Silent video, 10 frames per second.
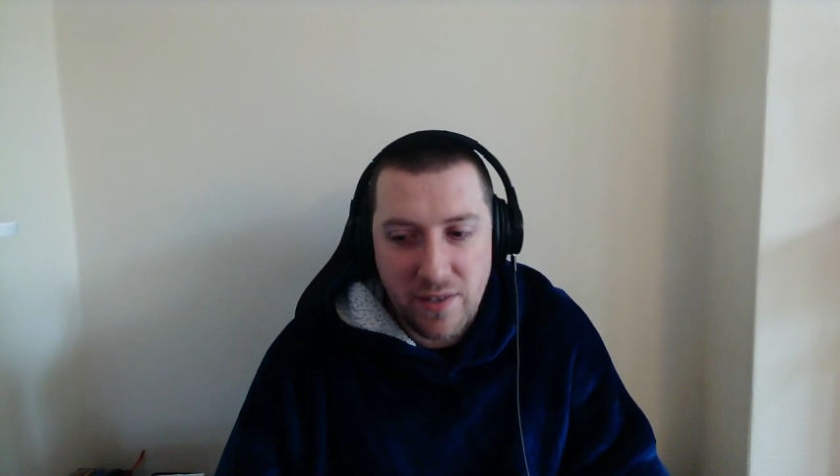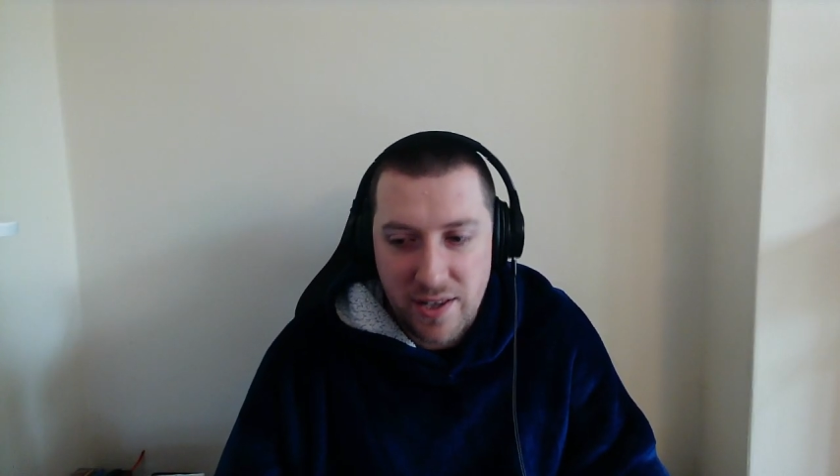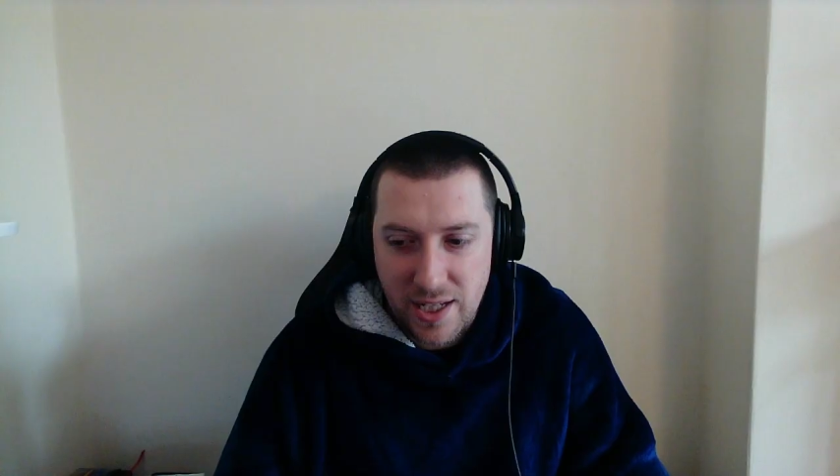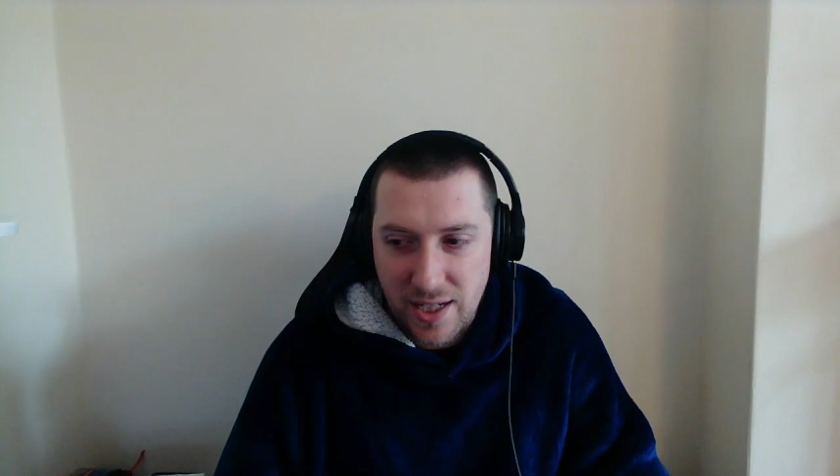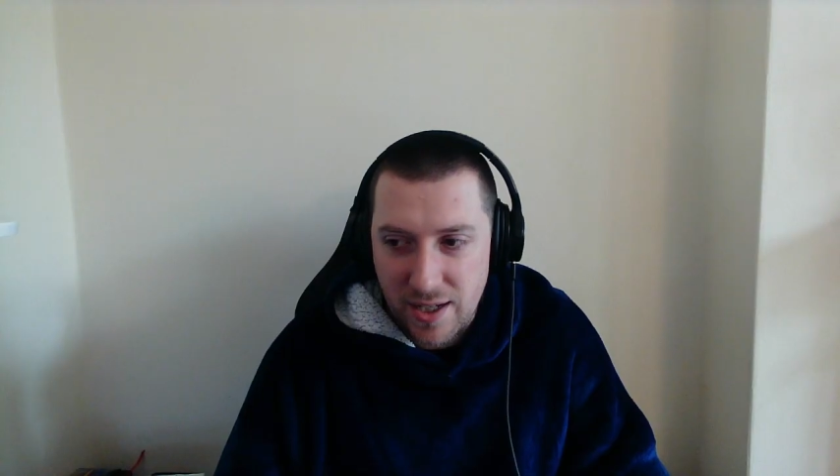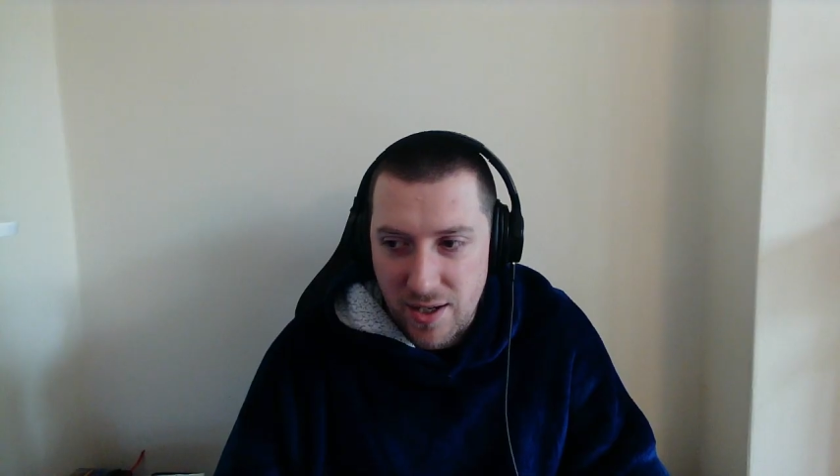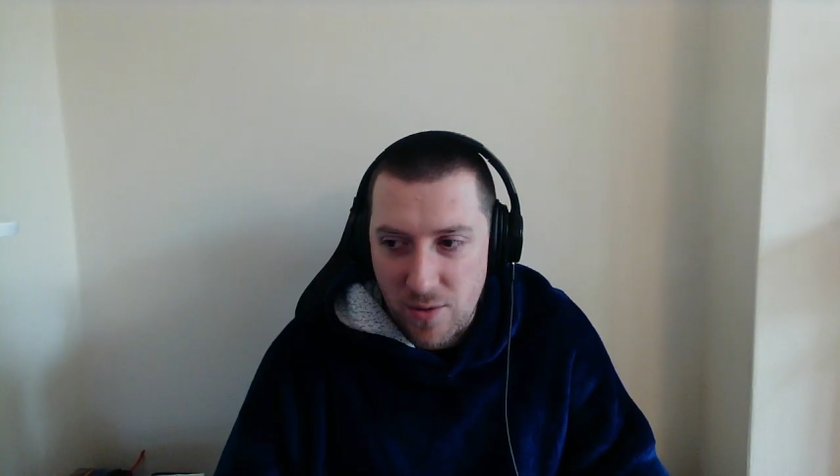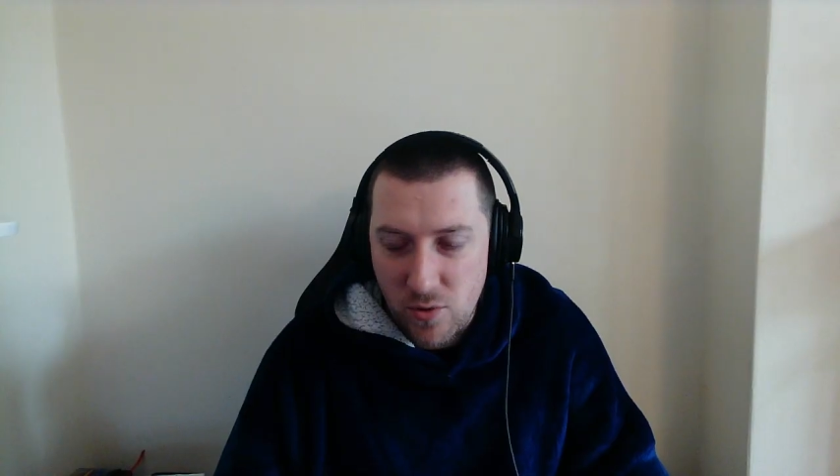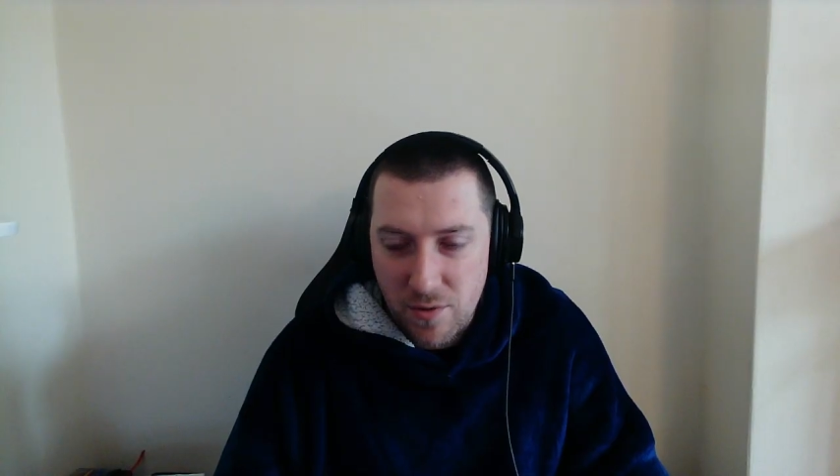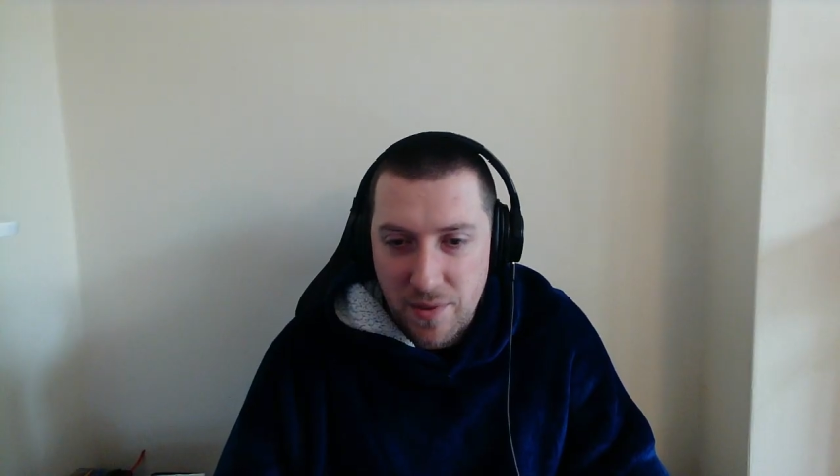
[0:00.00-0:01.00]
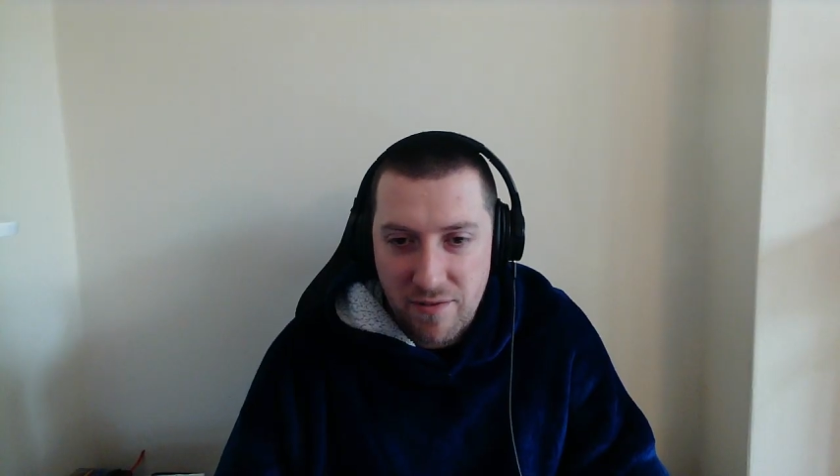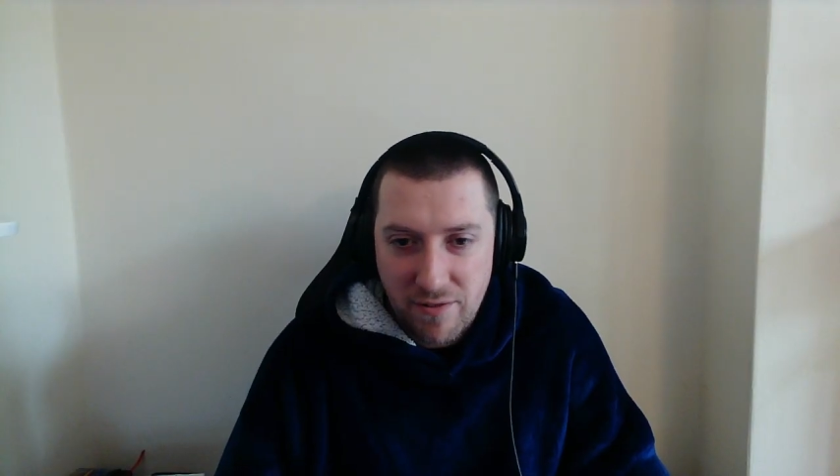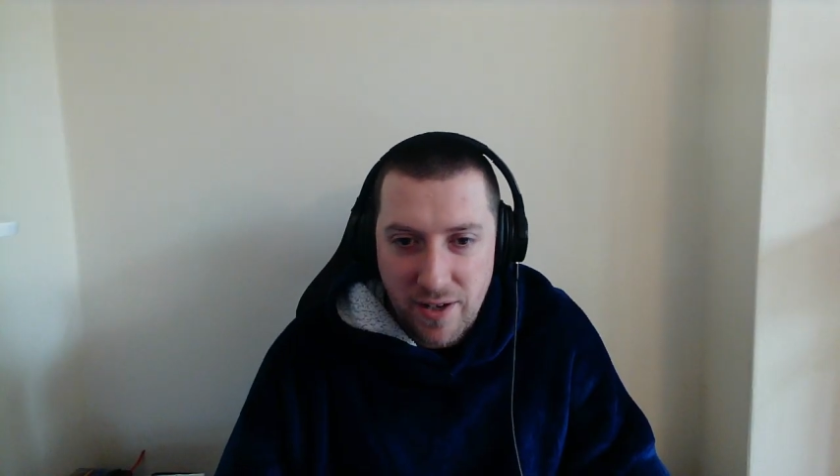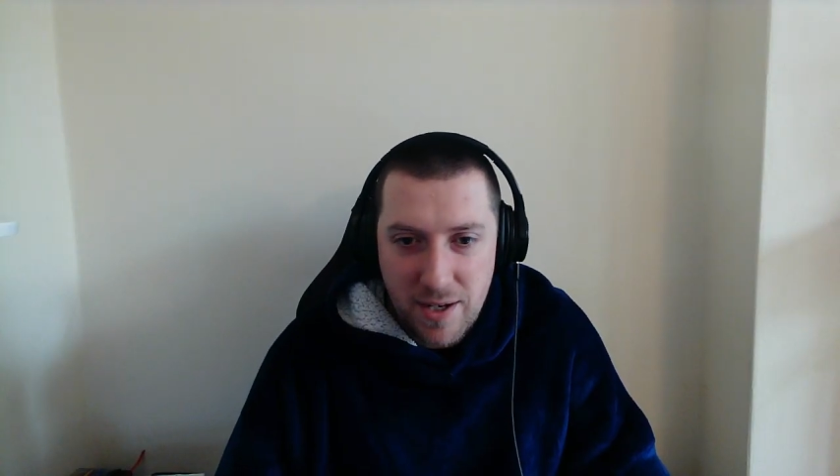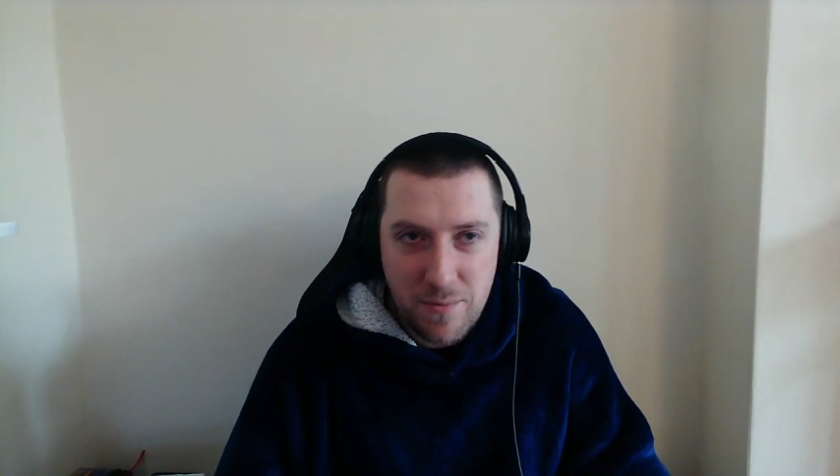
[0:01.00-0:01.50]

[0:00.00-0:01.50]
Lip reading: I think it would have been fine.